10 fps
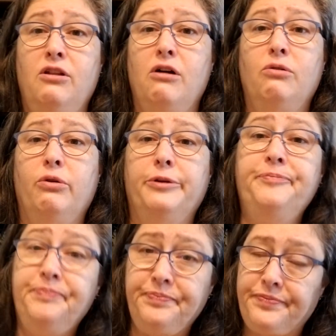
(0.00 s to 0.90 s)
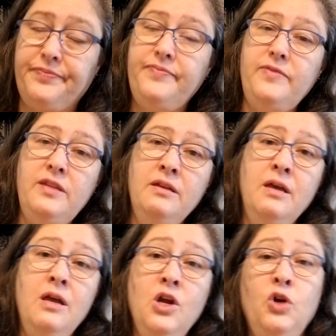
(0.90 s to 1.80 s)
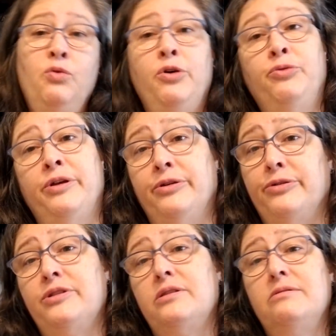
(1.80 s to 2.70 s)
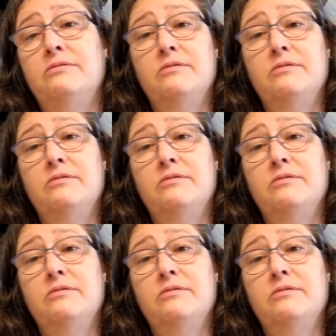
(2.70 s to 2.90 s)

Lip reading: longhorn, roadrunners,